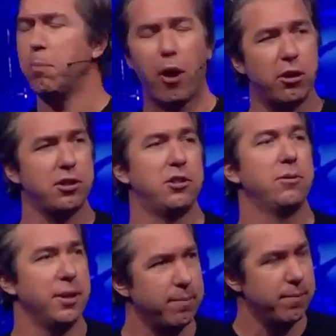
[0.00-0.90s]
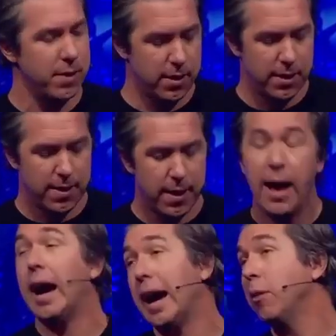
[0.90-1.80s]
parts to it.
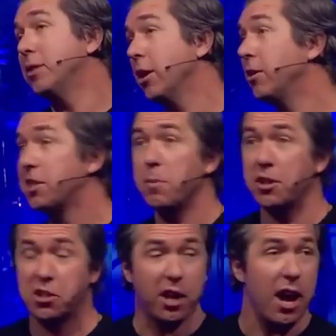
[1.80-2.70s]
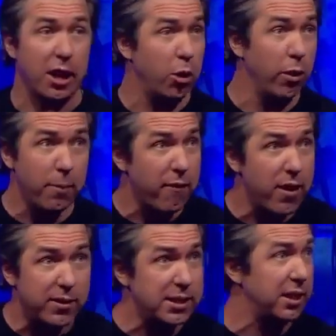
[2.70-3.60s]
I would tell you this about Chicago, one of my
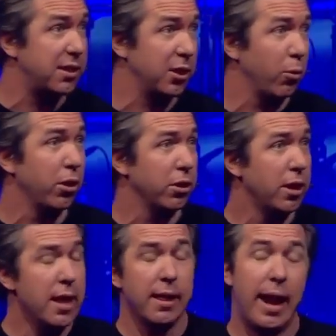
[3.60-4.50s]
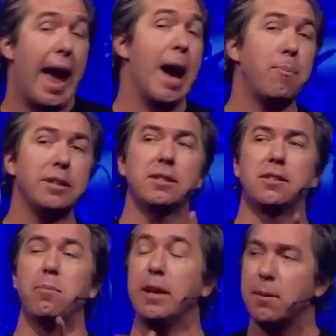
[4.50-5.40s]
favorite cities in the world, that happens
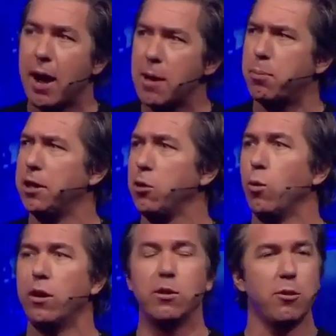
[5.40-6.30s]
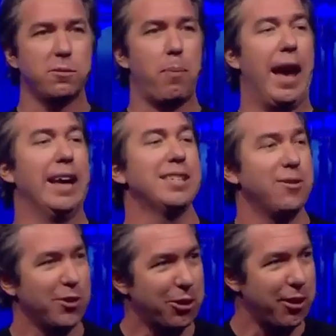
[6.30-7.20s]
to be, in my opinion, one of the most
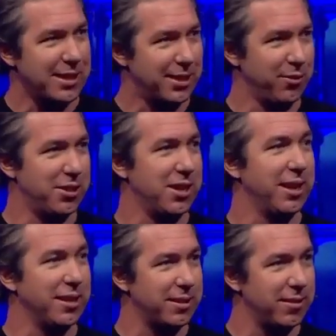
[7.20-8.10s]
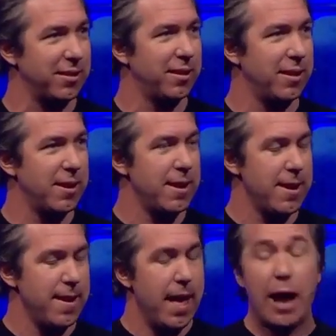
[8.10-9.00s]
passive aggressive cities.
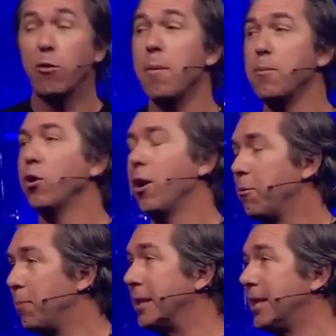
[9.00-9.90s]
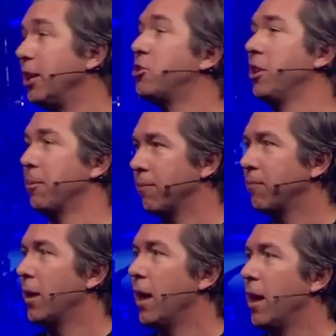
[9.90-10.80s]
I remember I would be teaching,
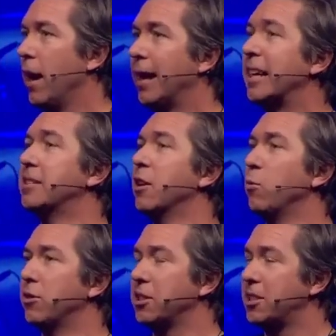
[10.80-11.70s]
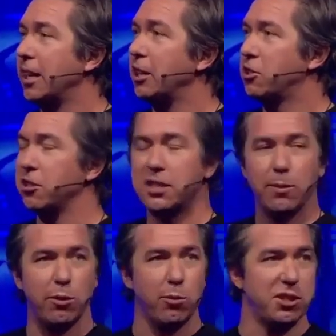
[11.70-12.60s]
I'd get done with the teach, and
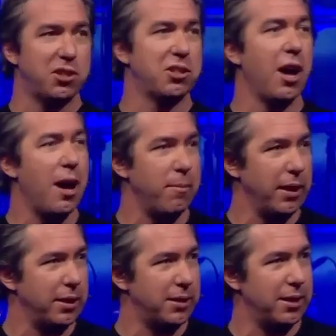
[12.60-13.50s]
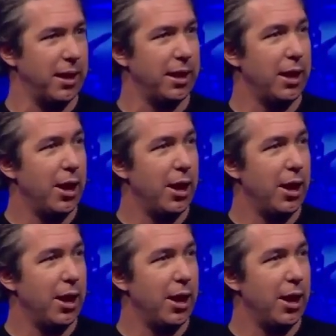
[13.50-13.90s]
someone would stop me and say,